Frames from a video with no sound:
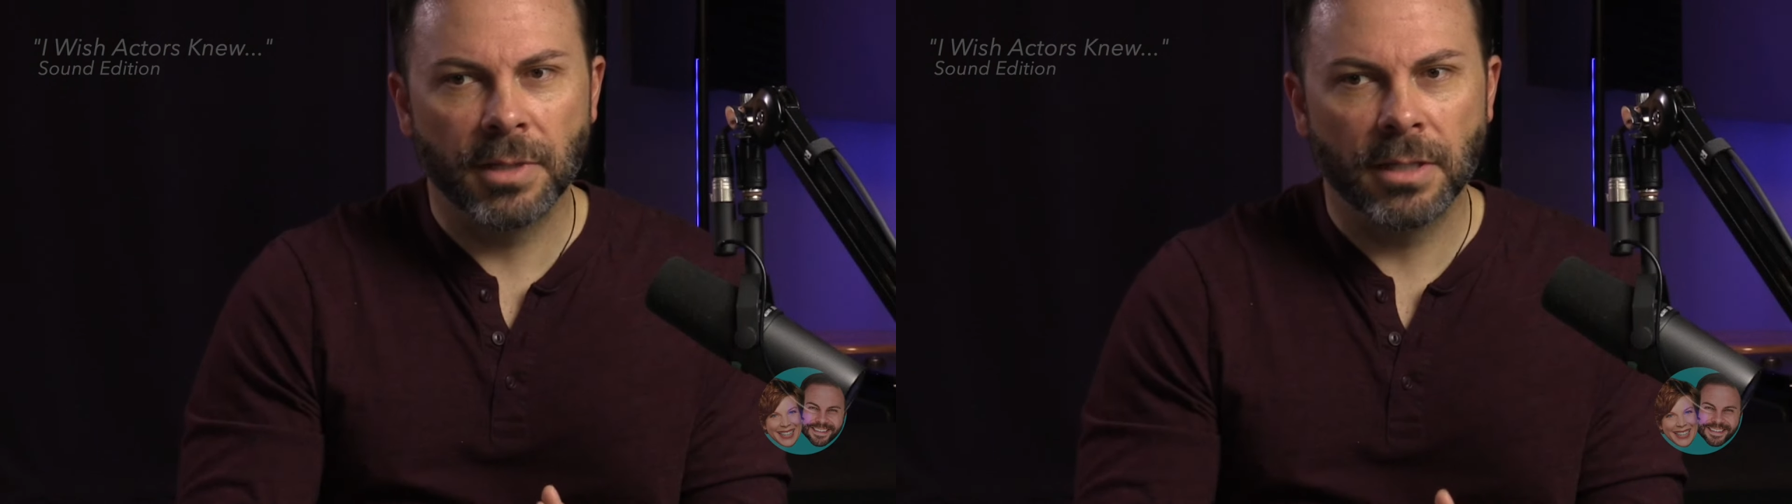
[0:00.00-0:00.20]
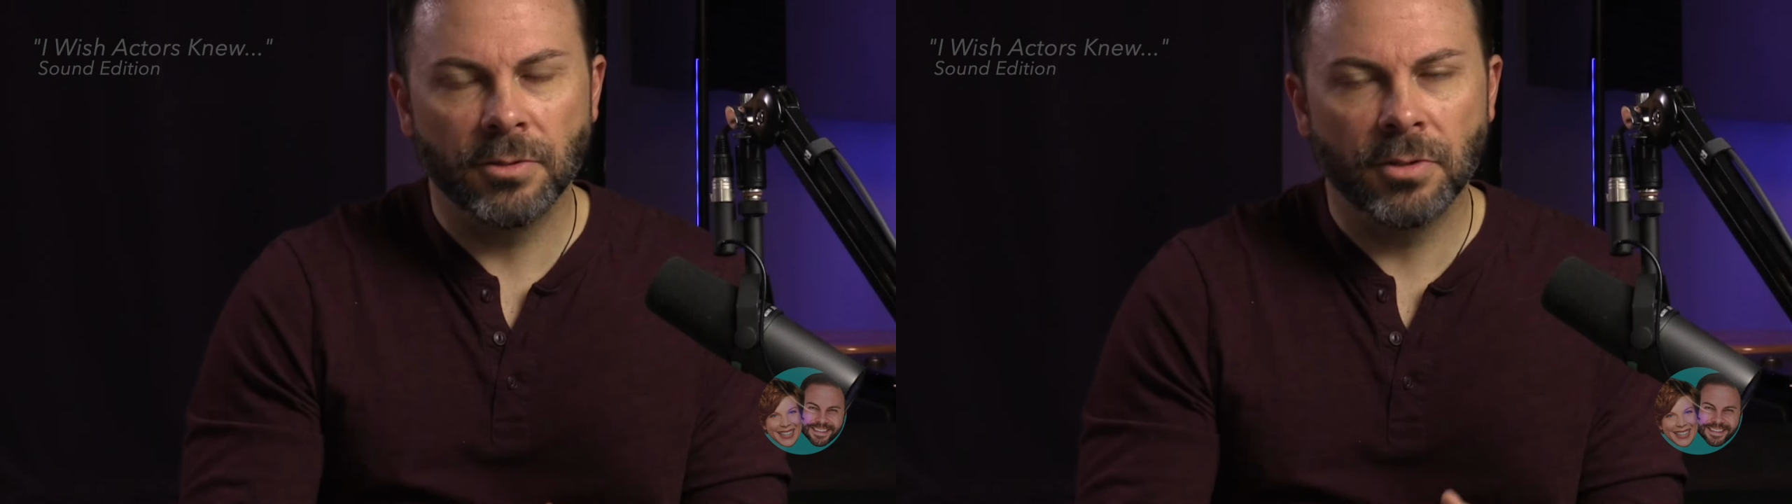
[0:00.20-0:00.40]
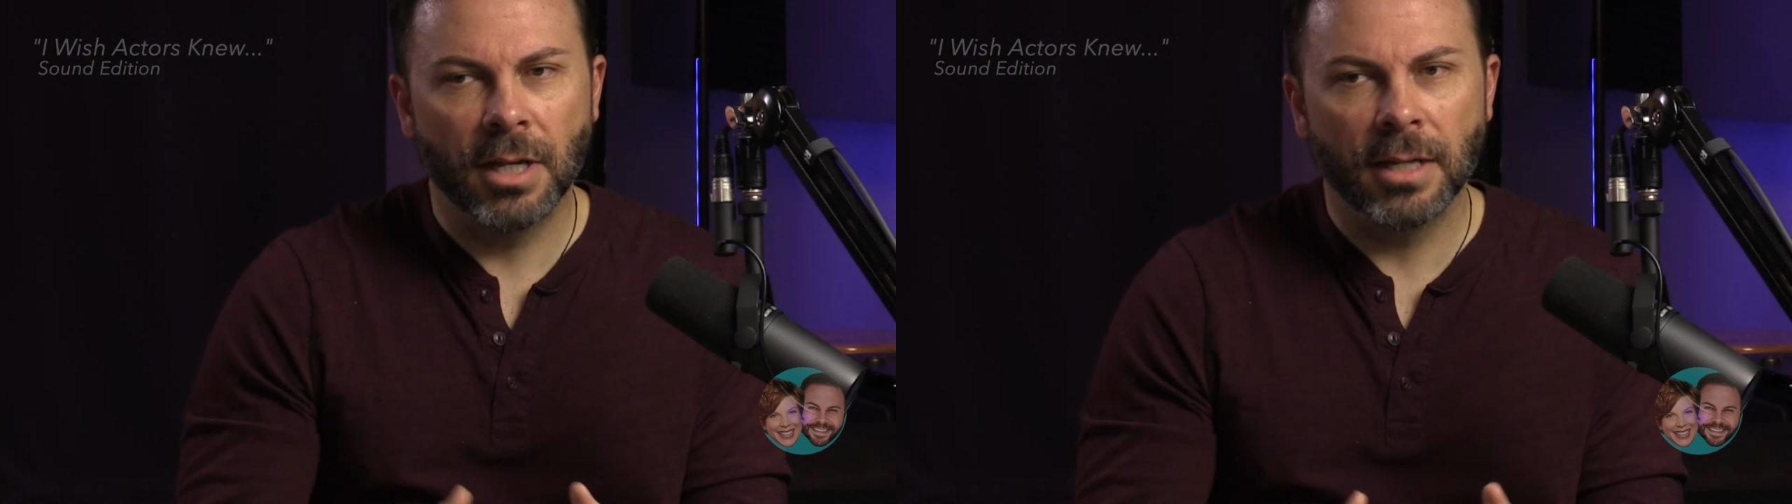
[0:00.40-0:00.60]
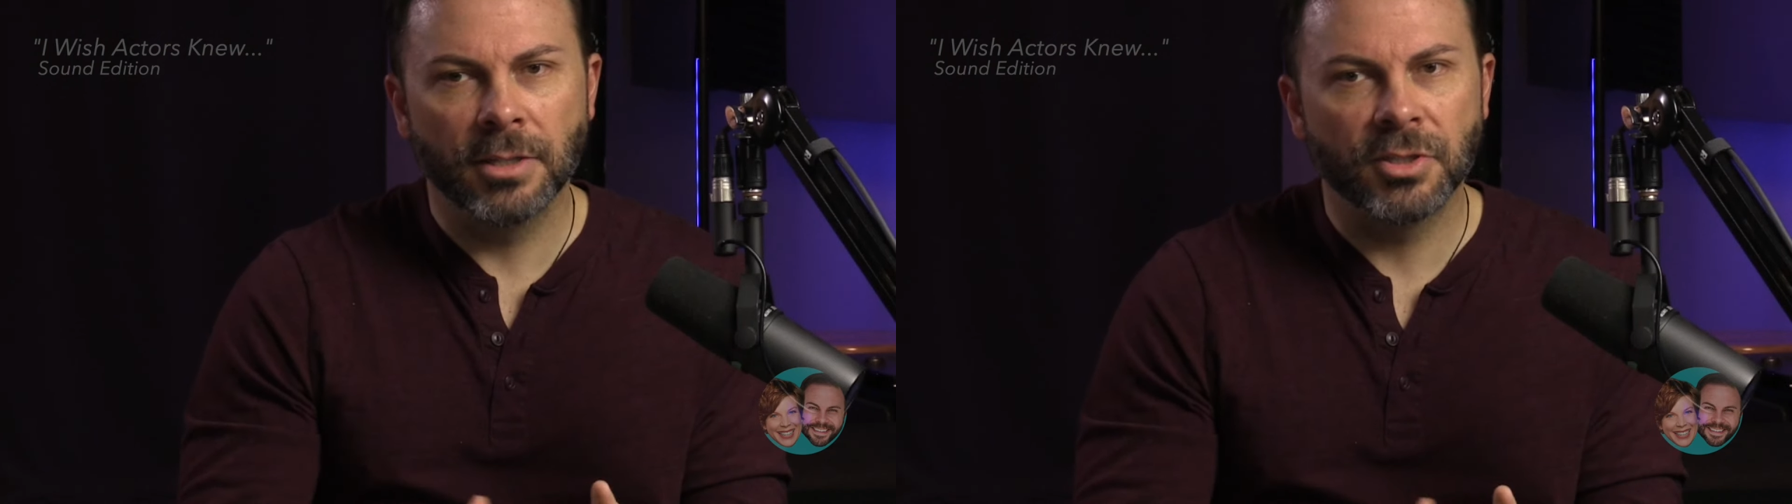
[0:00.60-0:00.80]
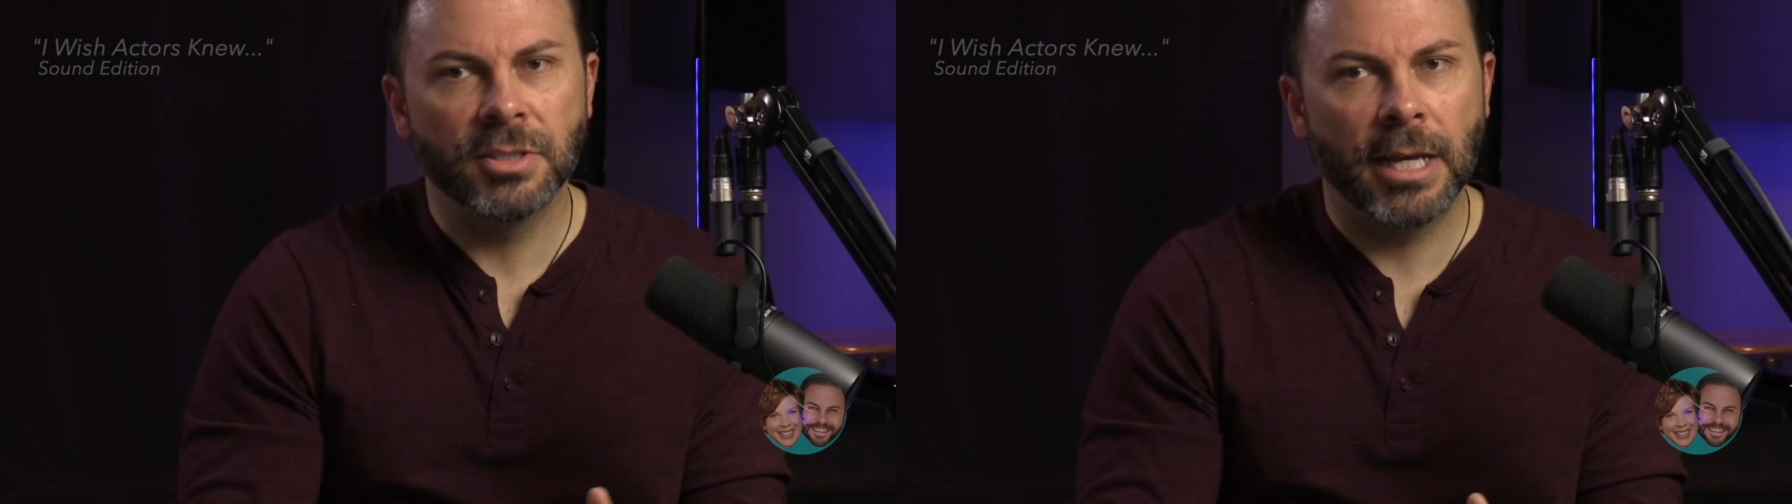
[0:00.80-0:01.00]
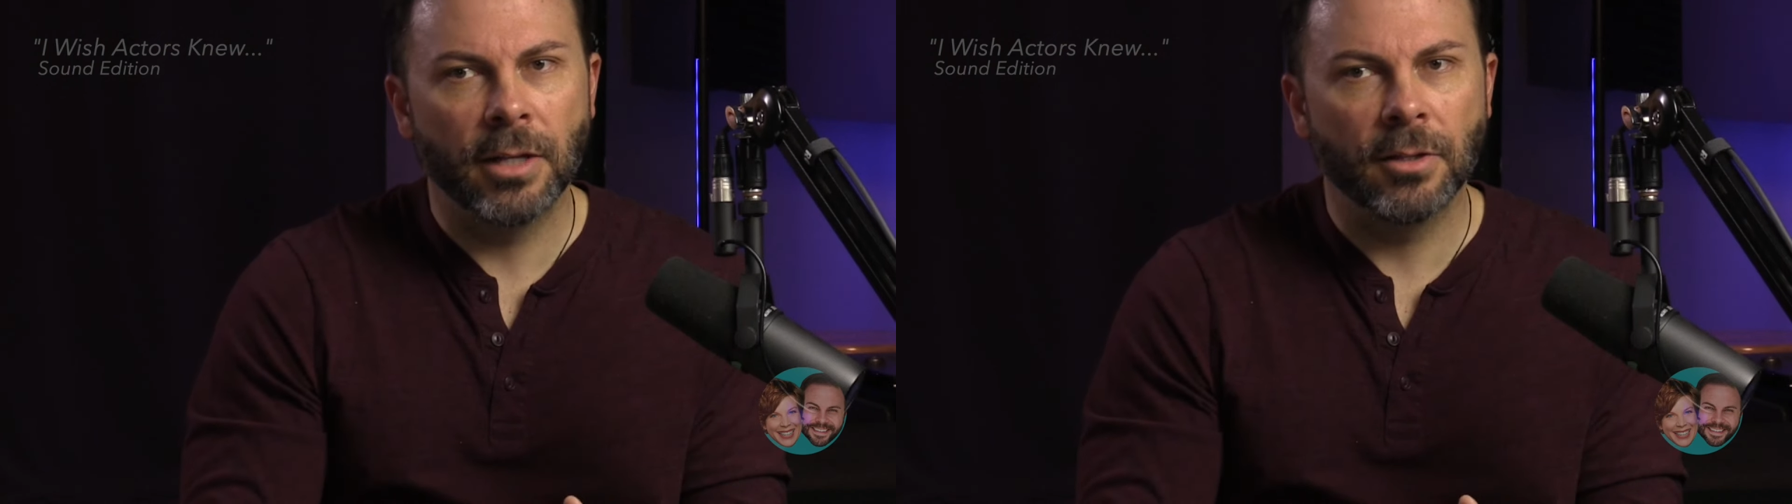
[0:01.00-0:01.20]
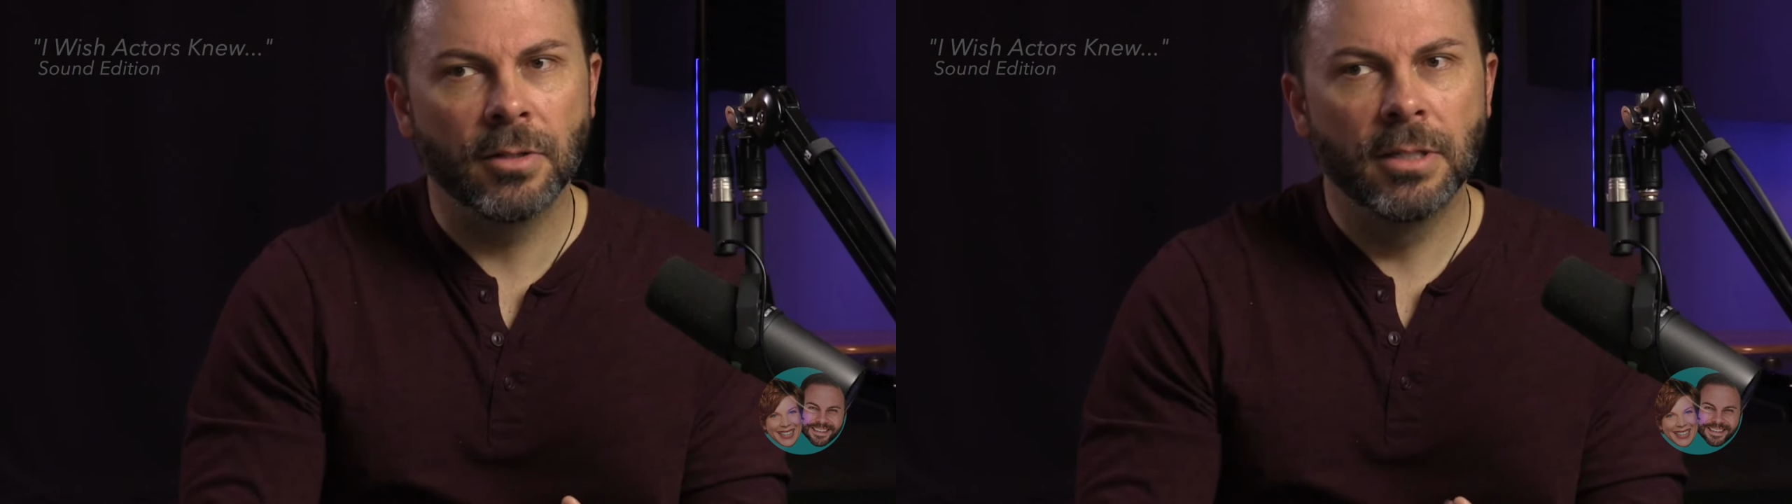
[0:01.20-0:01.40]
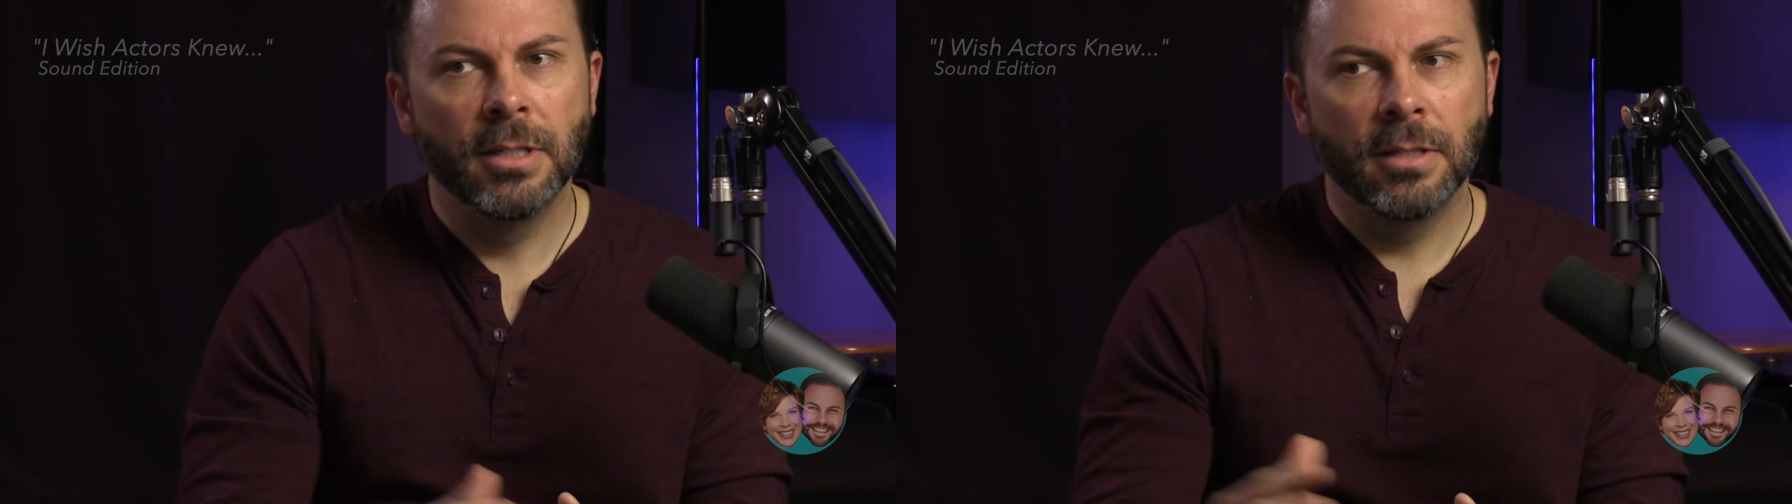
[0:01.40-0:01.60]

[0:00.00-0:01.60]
that you can kind of just tell